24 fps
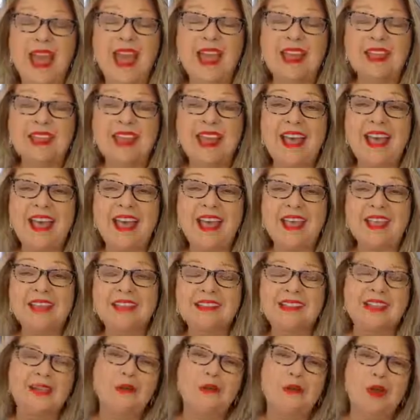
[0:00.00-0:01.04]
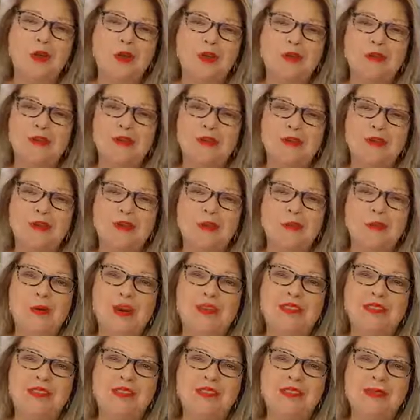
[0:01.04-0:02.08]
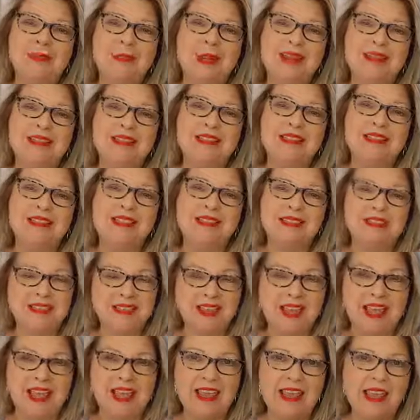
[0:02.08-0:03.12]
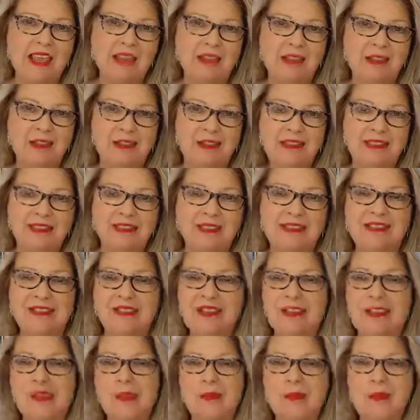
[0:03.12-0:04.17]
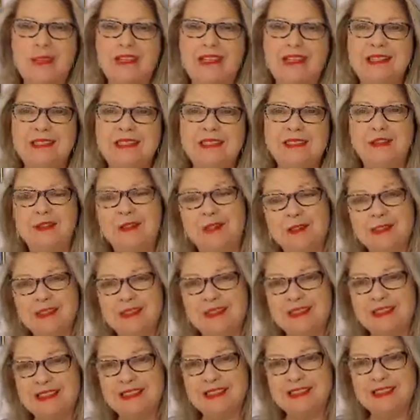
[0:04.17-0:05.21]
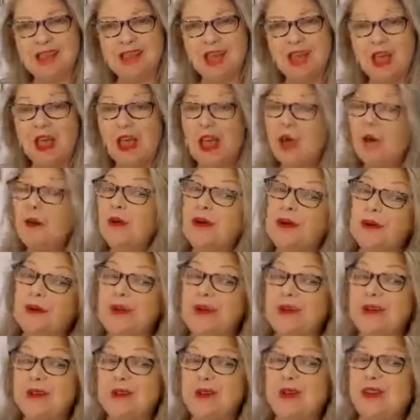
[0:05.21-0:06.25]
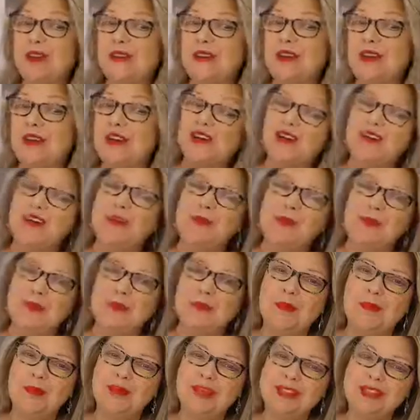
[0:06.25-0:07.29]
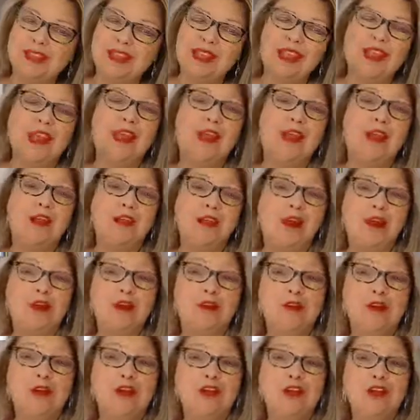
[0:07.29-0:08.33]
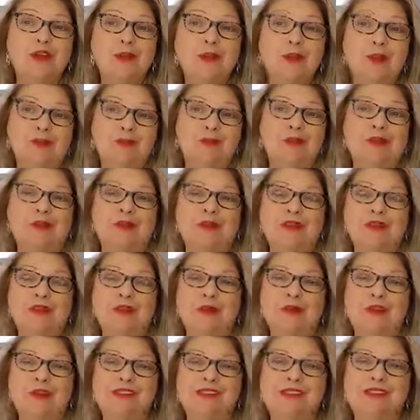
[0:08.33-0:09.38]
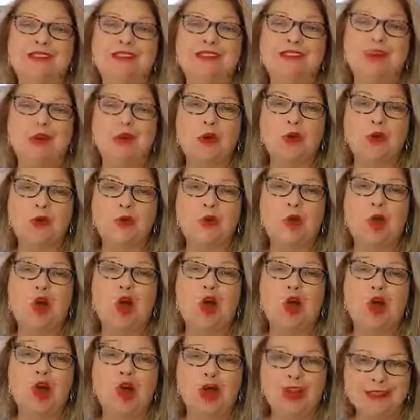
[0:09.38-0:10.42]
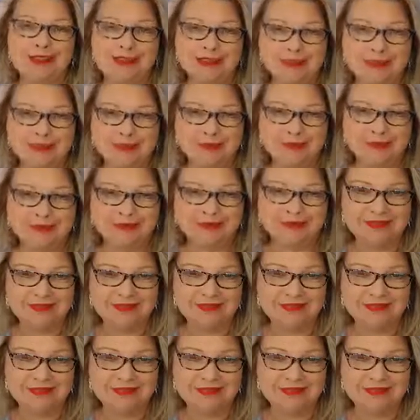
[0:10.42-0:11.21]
Hi guys, and welcome to our Wellness Wednesday today at Holistic Diabetes Solutions. I want to welcome all of our current members and all of our new members. So it's so awesome